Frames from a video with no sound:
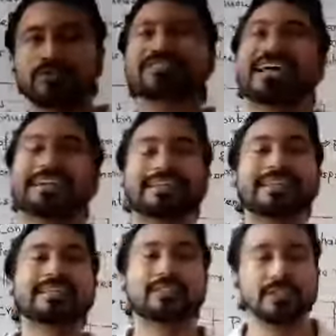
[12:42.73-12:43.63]

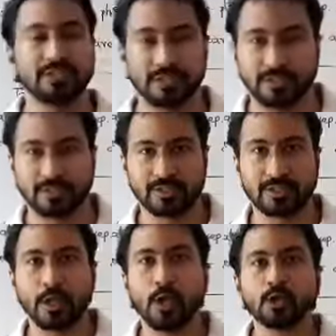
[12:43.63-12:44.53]
cyclic changes
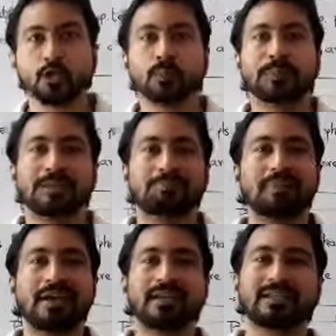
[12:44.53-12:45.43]
to
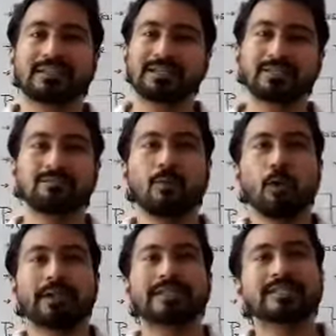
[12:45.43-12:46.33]
prepare its
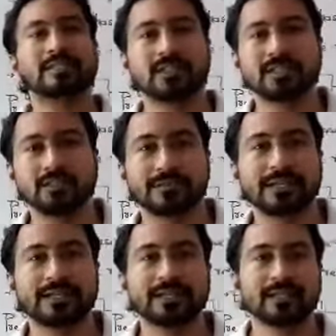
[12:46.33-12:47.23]
body in such a
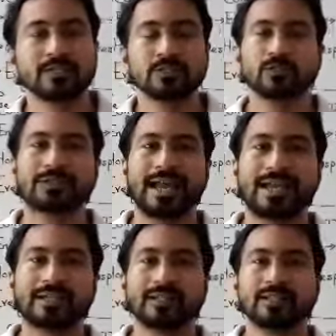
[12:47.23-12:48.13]
way so
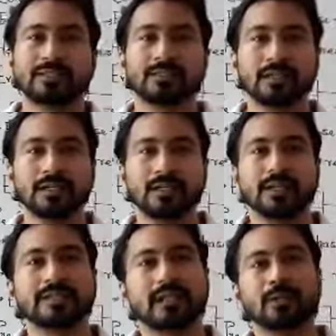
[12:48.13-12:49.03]
that the
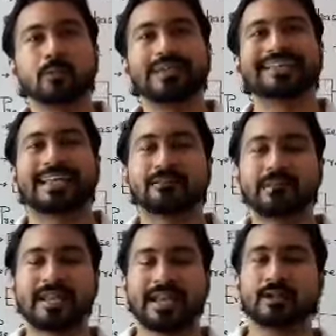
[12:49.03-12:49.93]
young one can
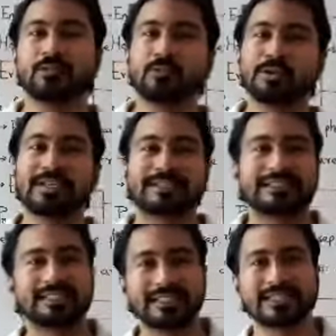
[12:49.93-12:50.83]
be
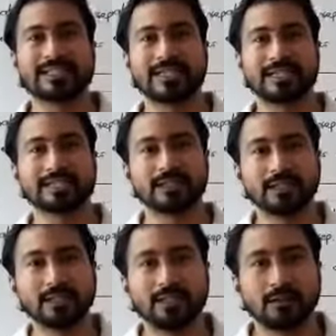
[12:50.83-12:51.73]
accommodated inside
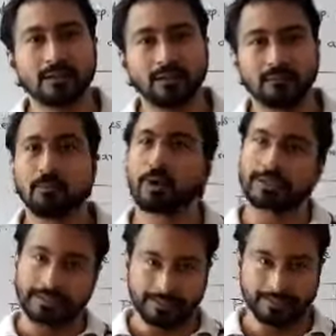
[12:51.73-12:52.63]
the body.